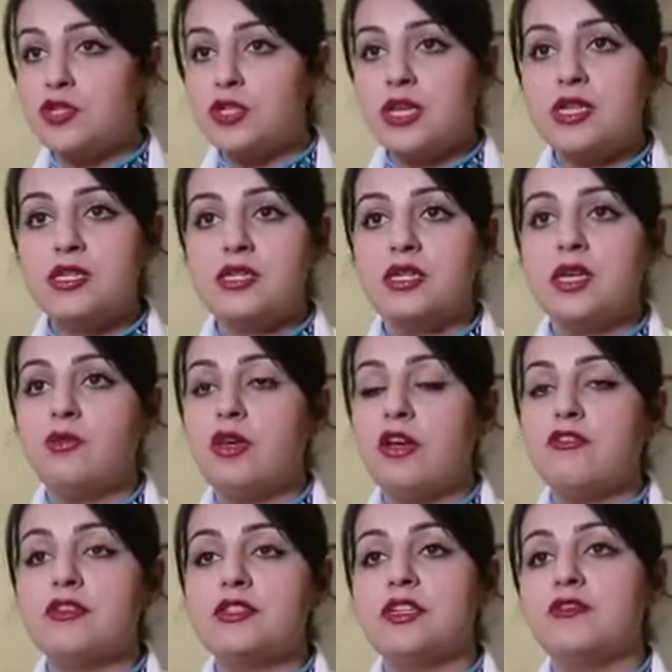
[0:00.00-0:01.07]
question answer,
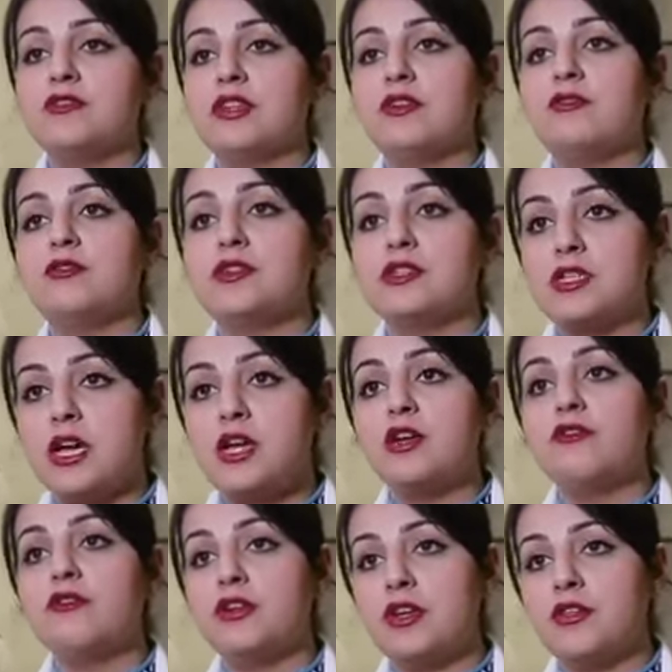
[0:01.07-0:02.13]
and we have received time for
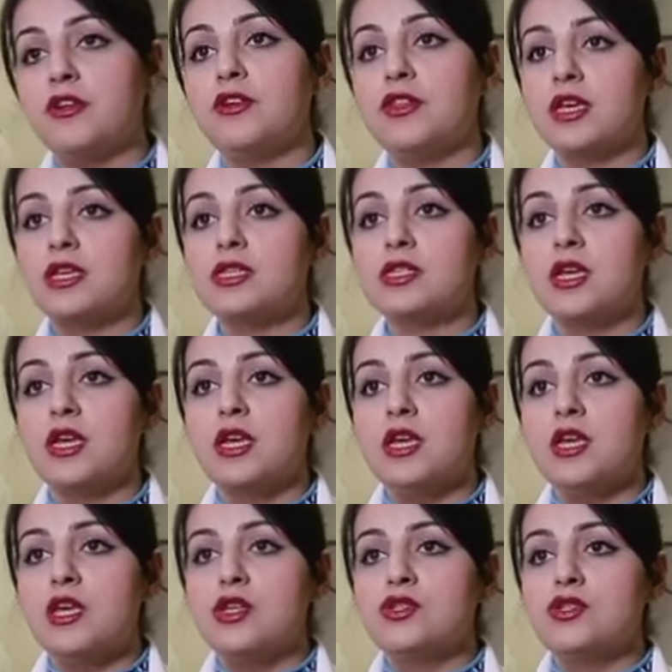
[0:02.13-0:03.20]
sign off and other things.
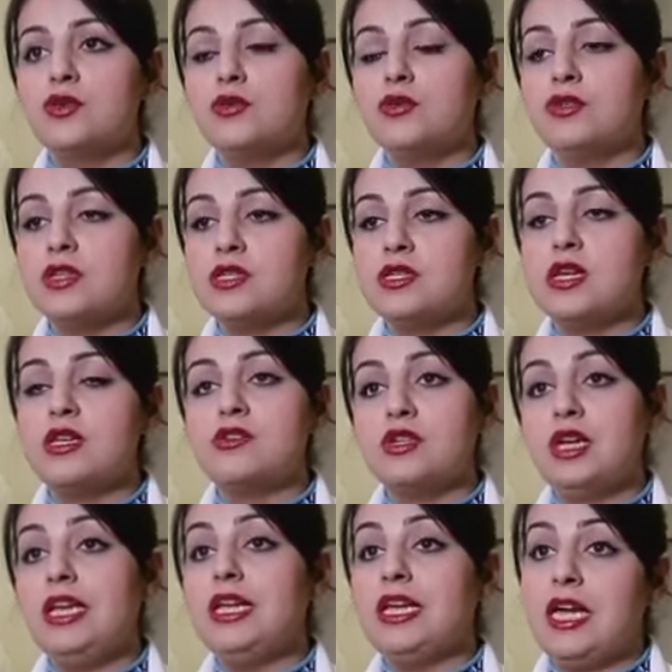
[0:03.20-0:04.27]
So this
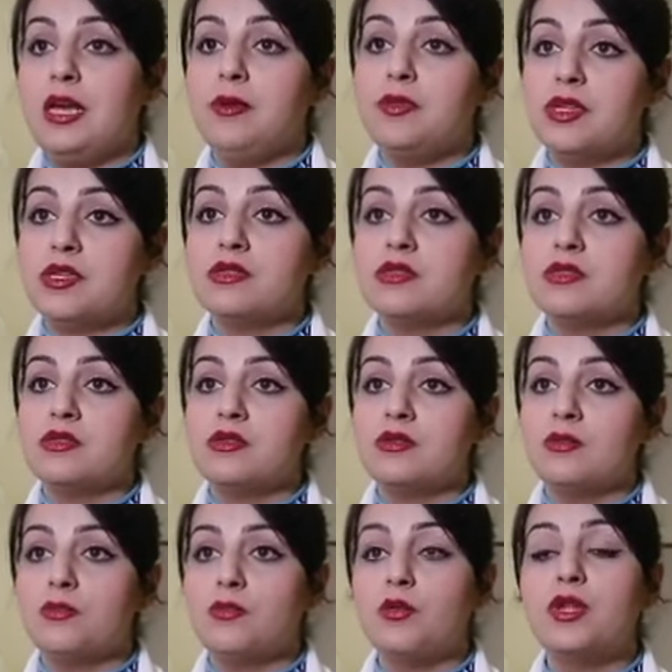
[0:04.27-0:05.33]
has really helped
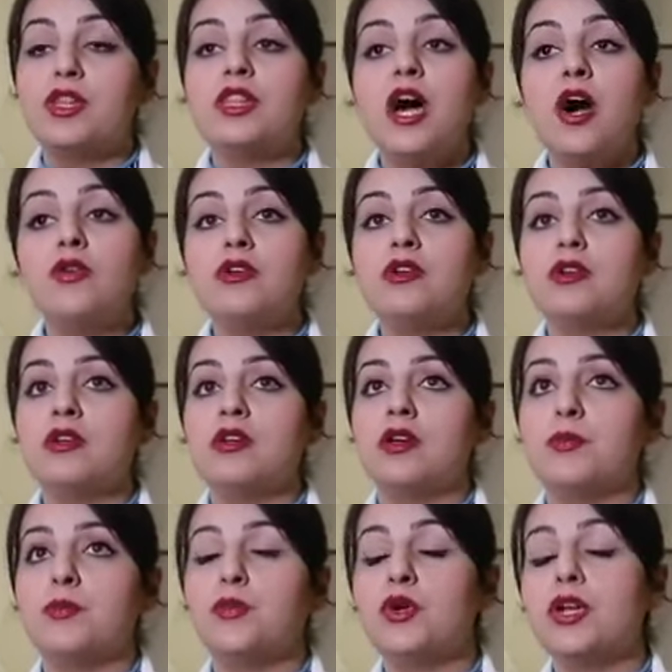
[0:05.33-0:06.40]
us without
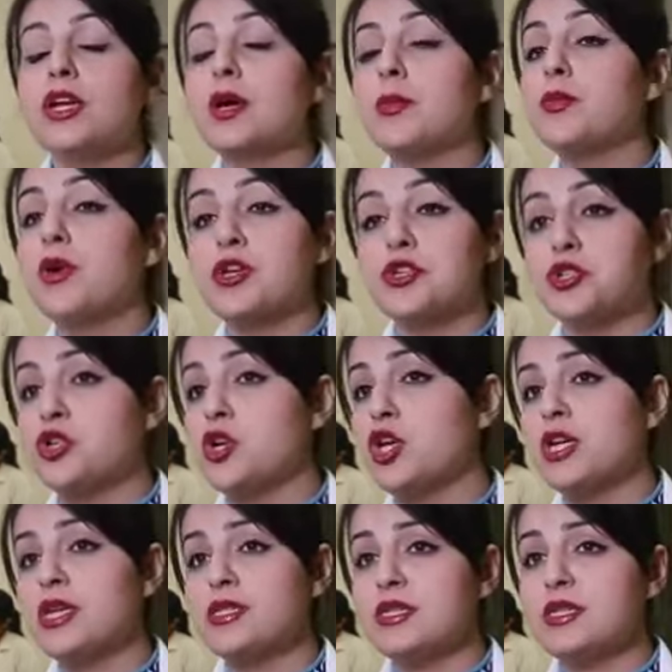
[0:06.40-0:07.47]
putting a
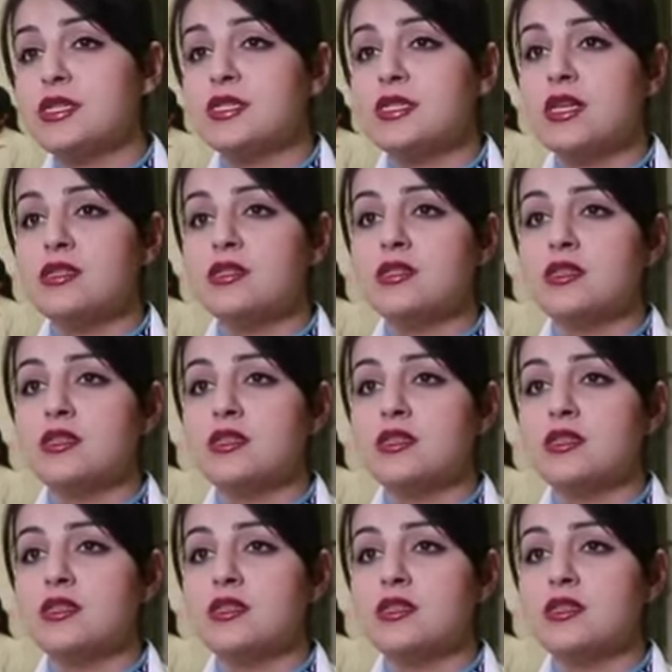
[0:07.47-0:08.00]
pressure on us in a